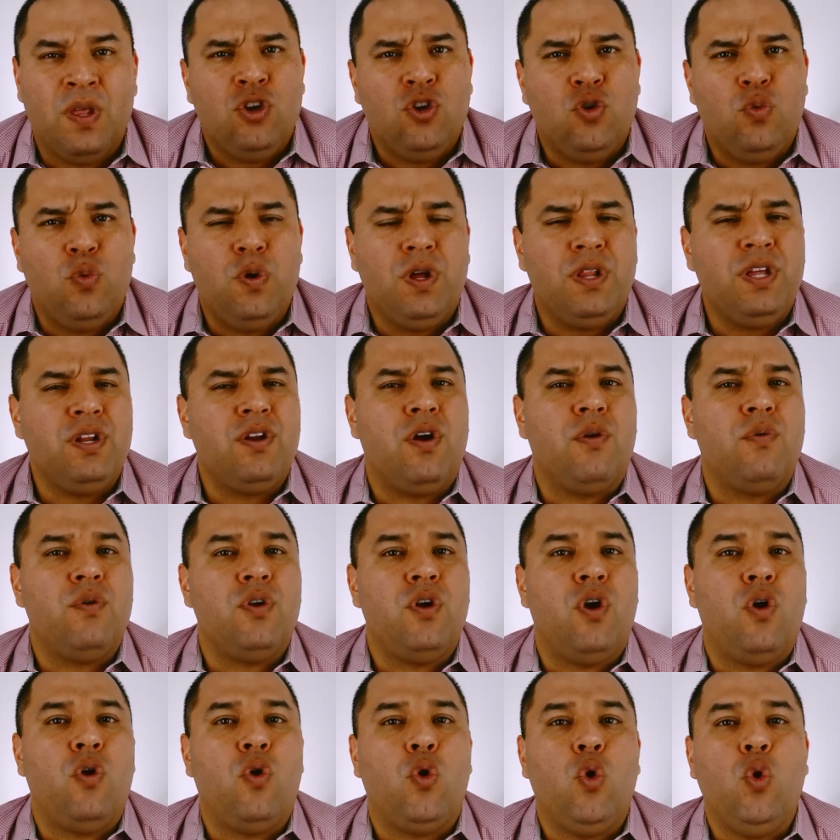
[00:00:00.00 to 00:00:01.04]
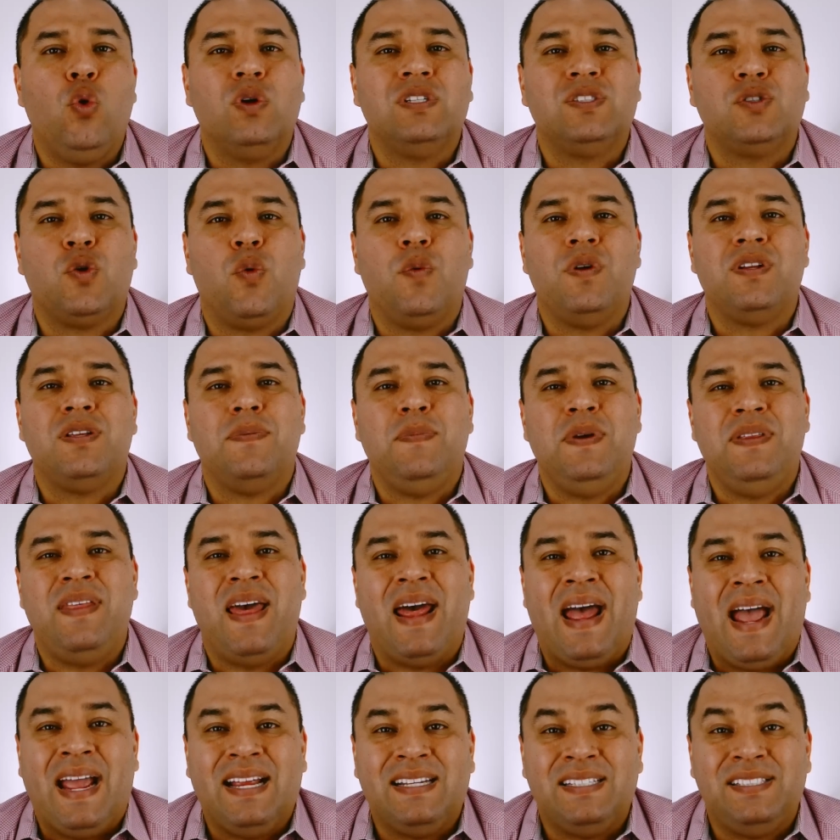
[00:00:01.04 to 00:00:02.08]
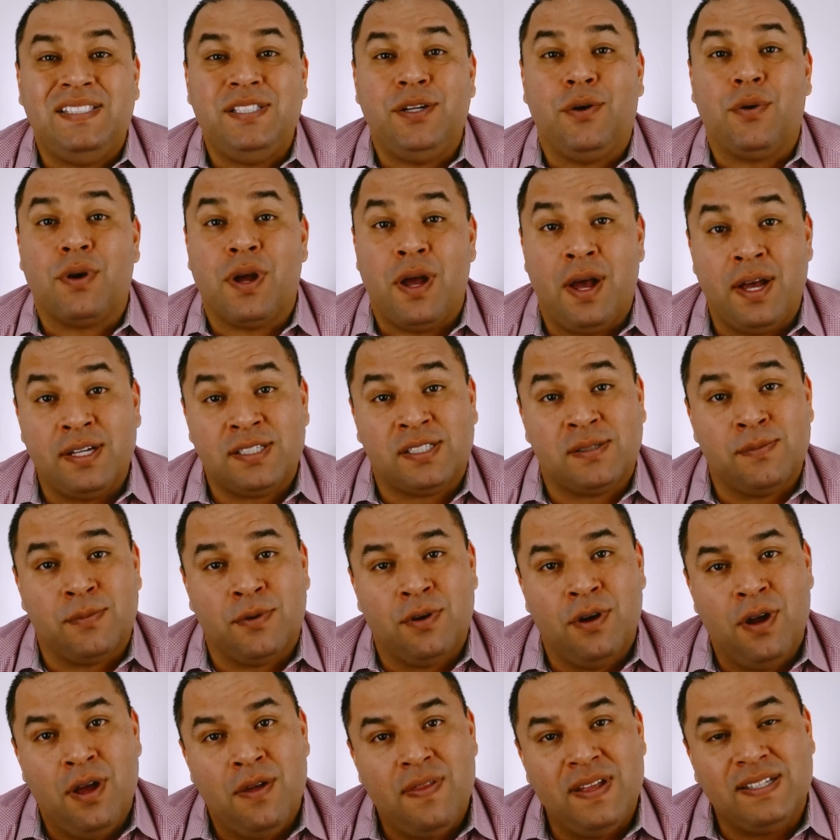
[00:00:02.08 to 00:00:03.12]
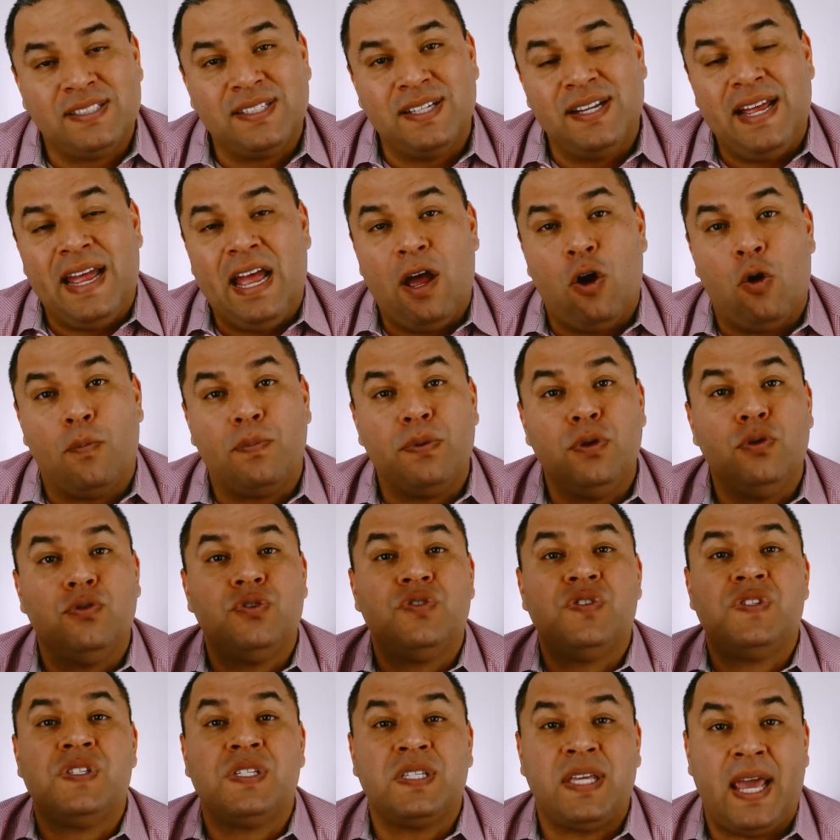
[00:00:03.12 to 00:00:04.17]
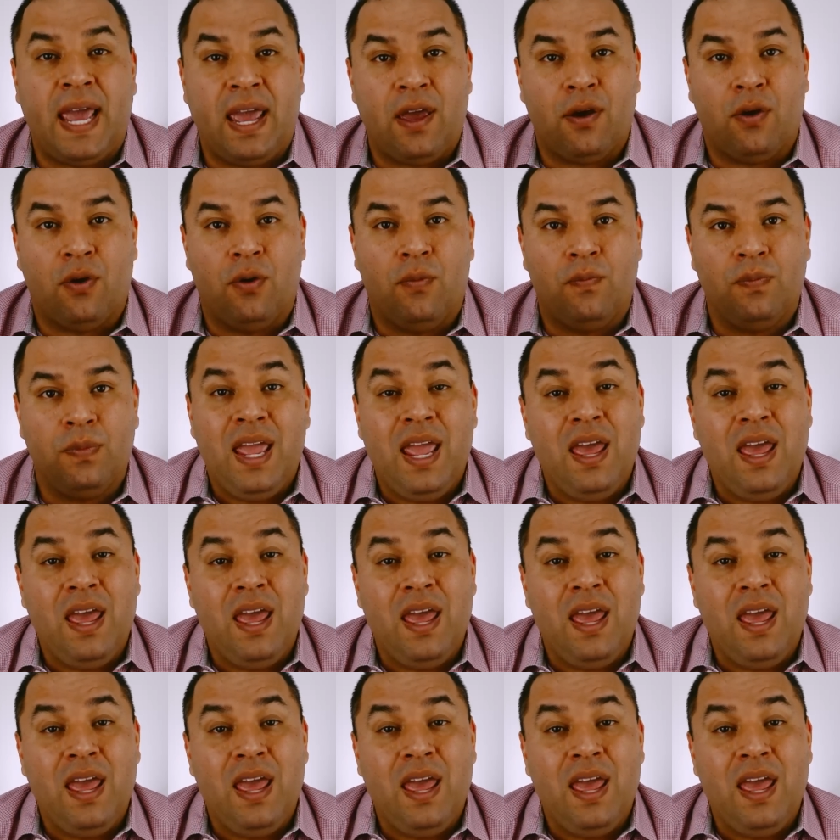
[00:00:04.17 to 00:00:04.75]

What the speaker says: you really don't know who is going to be the ideal customer that's gonna help you scale.